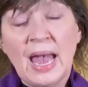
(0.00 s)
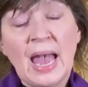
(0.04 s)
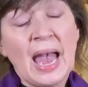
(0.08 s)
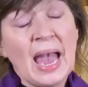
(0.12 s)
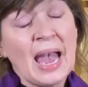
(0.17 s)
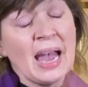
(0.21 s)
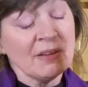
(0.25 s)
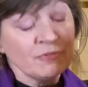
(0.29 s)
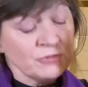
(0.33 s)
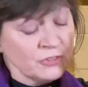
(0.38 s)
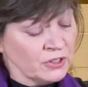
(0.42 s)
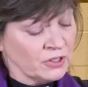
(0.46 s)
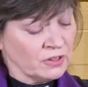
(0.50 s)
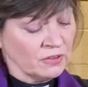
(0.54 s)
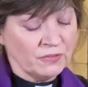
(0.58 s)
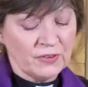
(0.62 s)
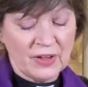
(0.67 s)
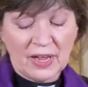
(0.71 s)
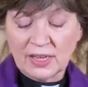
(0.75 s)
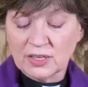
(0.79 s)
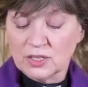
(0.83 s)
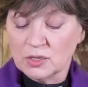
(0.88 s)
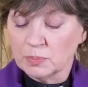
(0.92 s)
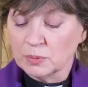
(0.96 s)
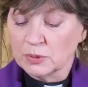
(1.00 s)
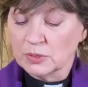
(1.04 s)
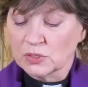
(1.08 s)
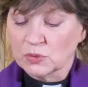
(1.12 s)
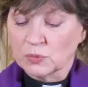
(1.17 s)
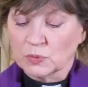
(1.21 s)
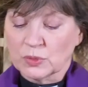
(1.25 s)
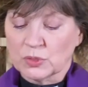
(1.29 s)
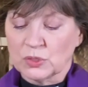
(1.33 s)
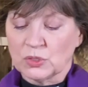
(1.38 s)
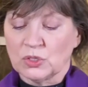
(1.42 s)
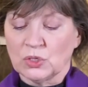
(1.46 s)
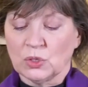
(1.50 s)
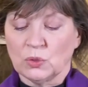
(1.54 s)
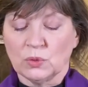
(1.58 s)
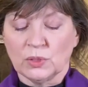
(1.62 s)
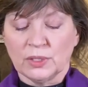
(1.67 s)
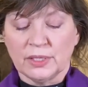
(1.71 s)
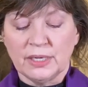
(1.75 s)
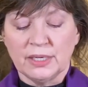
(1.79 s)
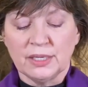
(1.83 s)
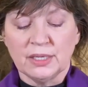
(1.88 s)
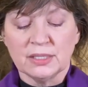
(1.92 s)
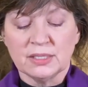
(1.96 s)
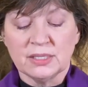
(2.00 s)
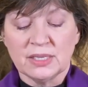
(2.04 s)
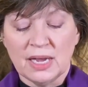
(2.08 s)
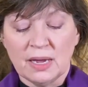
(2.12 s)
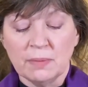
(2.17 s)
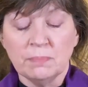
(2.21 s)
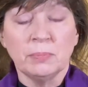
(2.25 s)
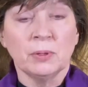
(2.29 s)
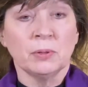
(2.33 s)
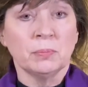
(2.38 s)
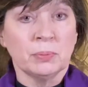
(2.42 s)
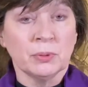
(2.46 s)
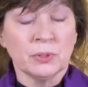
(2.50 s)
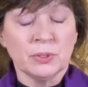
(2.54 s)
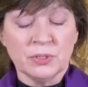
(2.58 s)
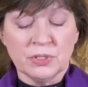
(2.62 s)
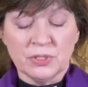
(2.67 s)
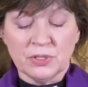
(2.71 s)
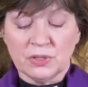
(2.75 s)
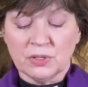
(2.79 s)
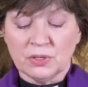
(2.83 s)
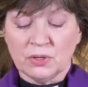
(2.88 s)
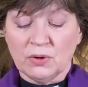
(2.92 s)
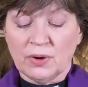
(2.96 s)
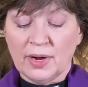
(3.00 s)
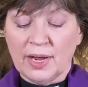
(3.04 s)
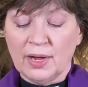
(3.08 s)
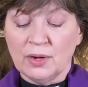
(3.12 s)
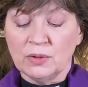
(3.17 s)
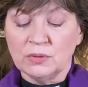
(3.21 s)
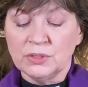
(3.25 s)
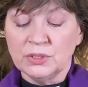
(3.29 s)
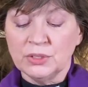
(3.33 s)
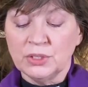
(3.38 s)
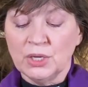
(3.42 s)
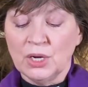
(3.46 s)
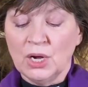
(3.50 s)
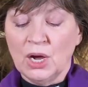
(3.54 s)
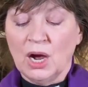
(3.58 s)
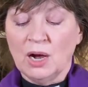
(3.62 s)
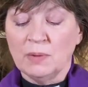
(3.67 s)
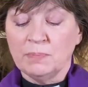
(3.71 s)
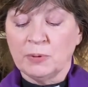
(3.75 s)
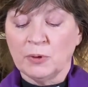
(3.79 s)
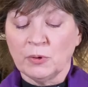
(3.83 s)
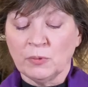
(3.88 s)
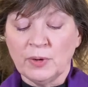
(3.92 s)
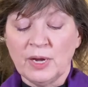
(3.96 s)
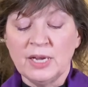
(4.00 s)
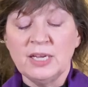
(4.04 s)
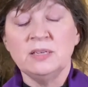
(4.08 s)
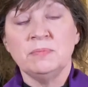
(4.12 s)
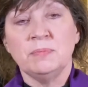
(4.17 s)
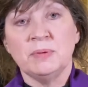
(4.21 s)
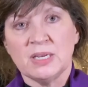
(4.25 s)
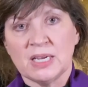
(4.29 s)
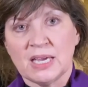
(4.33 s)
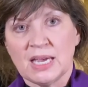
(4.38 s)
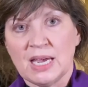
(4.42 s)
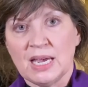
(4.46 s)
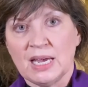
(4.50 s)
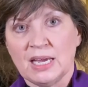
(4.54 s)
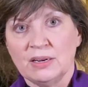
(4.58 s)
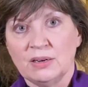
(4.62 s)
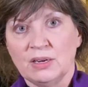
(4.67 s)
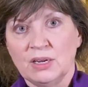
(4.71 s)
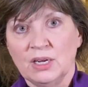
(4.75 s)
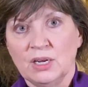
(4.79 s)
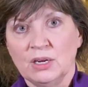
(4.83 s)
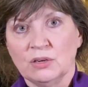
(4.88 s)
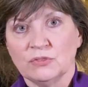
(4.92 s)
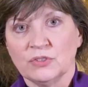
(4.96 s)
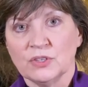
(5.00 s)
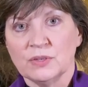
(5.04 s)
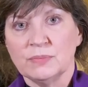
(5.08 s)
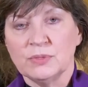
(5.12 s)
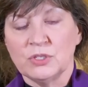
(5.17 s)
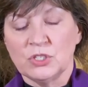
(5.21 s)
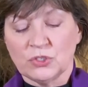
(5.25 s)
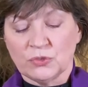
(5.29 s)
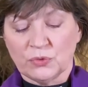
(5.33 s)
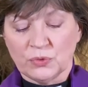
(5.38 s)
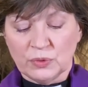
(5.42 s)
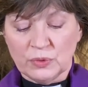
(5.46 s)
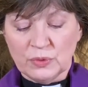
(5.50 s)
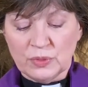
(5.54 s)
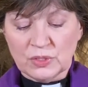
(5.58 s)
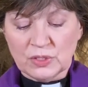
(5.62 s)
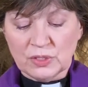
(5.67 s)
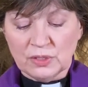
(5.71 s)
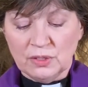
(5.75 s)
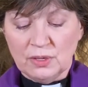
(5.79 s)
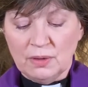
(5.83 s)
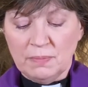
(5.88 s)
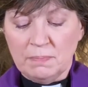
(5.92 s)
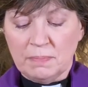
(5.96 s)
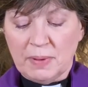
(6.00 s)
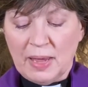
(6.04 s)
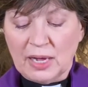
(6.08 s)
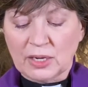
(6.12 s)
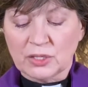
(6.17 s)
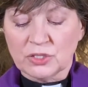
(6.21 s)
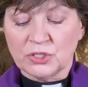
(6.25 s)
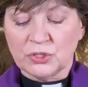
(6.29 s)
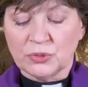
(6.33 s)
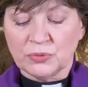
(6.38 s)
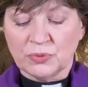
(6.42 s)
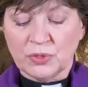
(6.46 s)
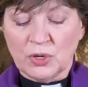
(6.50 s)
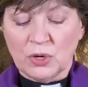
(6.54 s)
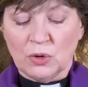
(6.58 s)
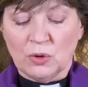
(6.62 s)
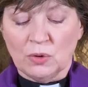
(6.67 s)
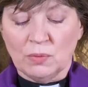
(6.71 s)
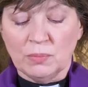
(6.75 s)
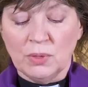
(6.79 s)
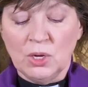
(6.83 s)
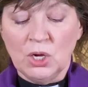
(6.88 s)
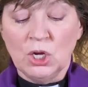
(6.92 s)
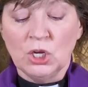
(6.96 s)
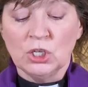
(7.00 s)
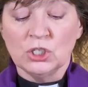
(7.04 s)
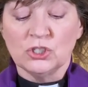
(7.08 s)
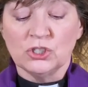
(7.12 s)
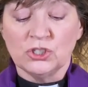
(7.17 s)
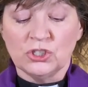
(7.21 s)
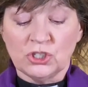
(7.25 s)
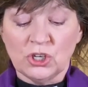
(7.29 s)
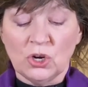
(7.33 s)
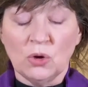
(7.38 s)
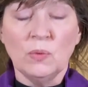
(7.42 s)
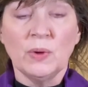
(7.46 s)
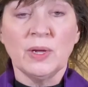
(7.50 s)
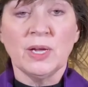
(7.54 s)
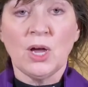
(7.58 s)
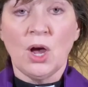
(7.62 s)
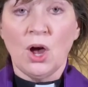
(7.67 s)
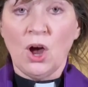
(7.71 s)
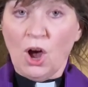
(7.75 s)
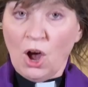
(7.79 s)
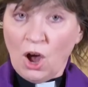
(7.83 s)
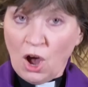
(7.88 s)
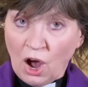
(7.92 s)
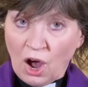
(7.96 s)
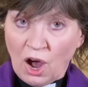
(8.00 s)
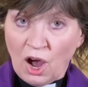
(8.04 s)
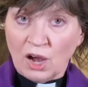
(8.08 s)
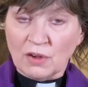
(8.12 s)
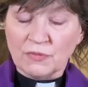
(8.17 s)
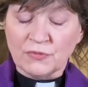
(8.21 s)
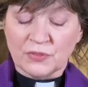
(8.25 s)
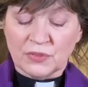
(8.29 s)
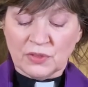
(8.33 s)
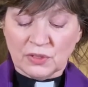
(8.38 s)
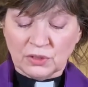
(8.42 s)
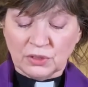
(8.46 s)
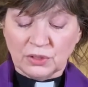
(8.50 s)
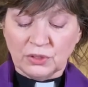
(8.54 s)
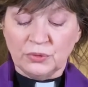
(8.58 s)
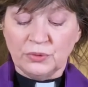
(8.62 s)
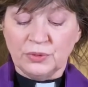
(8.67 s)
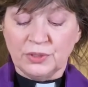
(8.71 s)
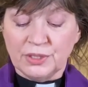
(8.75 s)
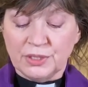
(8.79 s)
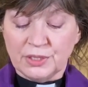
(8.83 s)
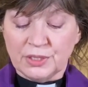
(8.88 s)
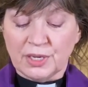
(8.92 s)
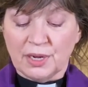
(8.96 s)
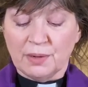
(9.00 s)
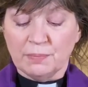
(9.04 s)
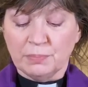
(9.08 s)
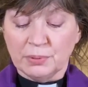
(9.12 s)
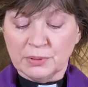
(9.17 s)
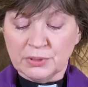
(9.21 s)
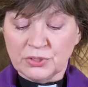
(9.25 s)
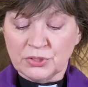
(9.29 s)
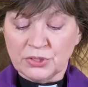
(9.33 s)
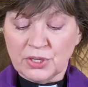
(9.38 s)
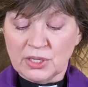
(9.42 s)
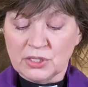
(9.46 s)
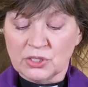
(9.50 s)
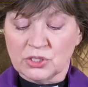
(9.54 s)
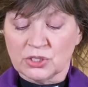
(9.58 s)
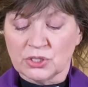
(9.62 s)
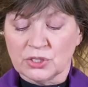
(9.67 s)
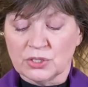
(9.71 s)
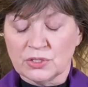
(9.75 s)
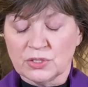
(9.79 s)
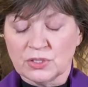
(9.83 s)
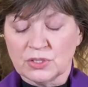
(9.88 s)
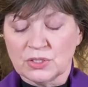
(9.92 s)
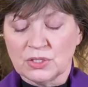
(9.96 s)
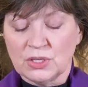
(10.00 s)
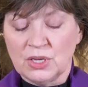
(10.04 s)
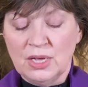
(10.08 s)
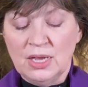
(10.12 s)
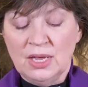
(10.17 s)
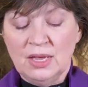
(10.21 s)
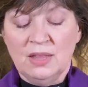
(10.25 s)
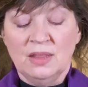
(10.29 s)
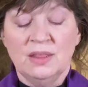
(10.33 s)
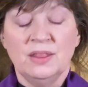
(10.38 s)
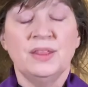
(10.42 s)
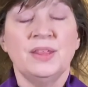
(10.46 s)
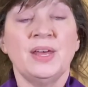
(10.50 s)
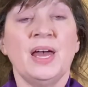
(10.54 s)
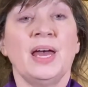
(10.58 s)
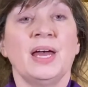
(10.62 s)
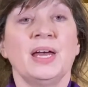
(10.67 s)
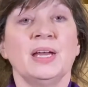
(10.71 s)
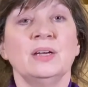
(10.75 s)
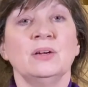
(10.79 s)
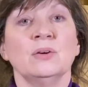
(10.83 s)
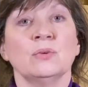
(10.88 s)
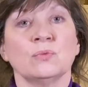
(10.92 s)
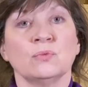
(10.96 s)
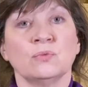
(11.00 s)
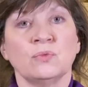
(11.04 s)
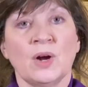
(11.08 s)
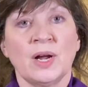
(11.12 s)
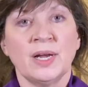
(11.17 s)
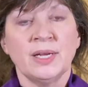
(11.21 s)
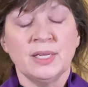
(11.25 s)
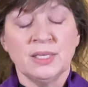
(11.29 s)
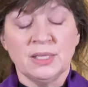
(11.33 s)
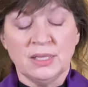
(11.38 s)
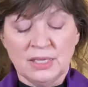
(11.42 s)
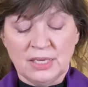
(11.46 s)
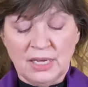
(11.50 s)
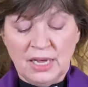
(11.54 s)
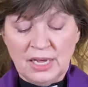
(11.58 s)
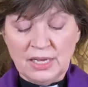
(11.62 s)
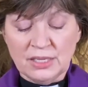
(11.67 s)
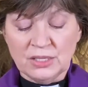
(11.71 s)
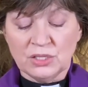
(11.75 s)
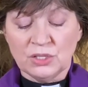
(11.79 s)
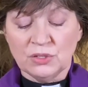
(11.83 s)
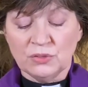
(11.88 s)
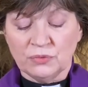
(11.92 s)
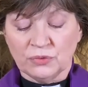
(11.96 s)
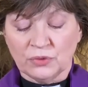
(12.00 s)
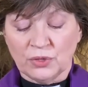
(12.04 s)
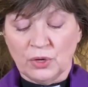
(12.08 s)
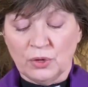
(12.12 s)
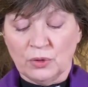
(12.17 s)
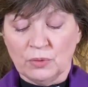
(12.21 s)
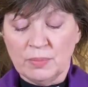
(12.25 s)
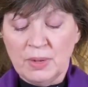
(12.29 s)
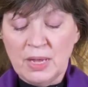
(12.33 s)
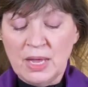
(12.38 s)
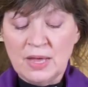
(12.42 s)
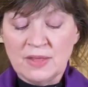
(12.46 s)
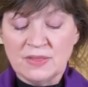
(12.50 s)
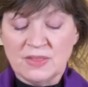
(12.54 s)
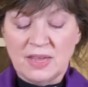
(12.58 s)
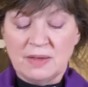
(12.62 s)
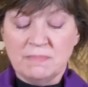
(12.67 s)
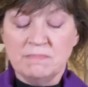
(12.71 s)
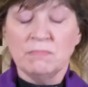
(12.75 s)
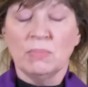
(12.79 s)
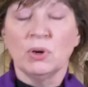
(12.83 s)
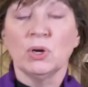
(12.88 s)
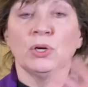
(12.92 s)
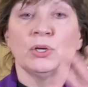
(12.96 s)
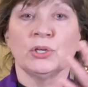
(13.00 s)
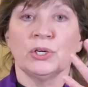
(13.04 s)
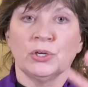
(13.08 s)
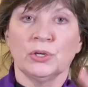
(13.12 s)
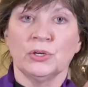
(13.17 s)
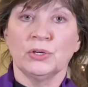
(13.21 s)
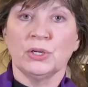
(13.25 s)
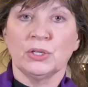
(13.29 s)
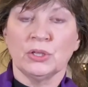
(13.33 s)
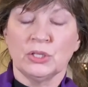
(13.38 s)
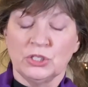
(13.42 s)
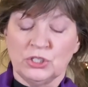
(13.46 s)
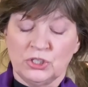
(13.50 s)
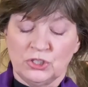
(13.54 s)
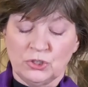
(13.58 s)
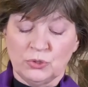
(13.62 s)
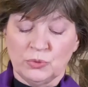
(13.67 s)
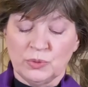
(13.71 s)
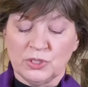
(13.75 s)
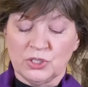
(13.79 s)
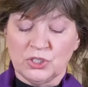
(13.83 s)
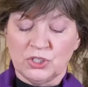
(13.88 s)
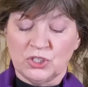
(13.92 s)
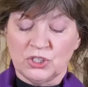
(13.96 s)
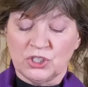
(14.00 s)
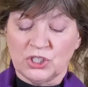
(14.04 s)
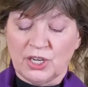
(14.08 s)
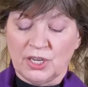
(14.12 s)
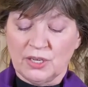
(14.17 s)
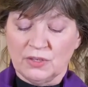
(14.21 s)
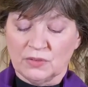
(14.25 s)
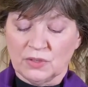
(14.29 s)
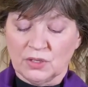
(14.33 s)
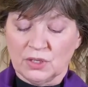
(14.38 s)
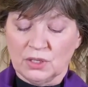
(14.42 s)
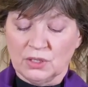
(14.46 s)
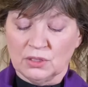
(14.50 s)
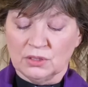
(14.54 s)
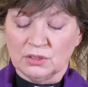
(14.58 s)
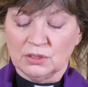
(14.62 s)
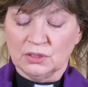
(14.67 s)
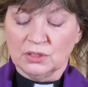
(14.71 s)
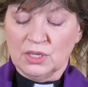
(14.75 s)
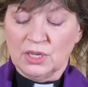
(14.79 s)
After the valuables were stolen and the temple burned to the ground, a parade began from Jerusalem back to Rome, showing off the looted temple treasures. Then, right at the gates of Rome, they murdered the Jewish general.